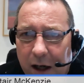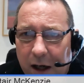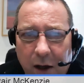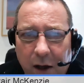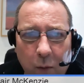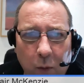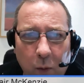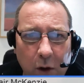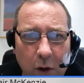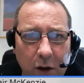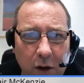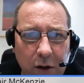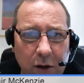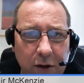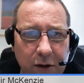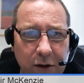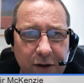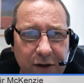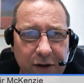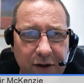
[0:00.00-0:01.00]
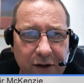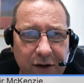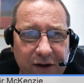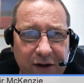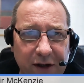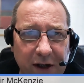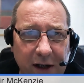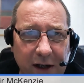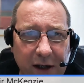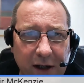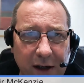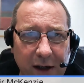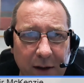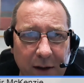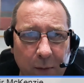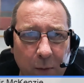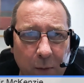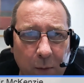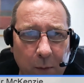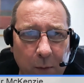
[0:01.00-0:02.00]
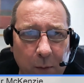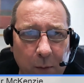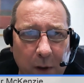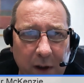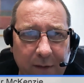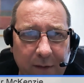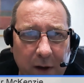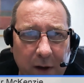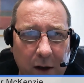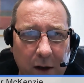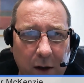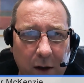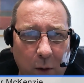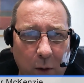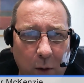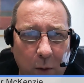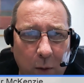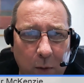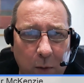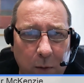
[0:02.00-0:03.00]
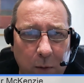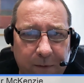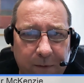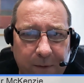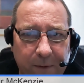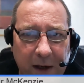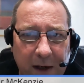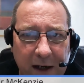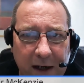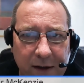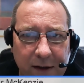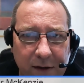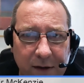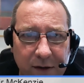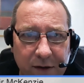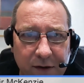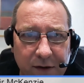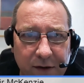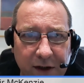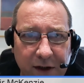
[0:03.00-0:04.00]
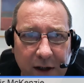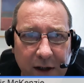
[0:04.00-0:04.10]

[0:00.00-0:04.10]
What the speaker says: was one of our old friends,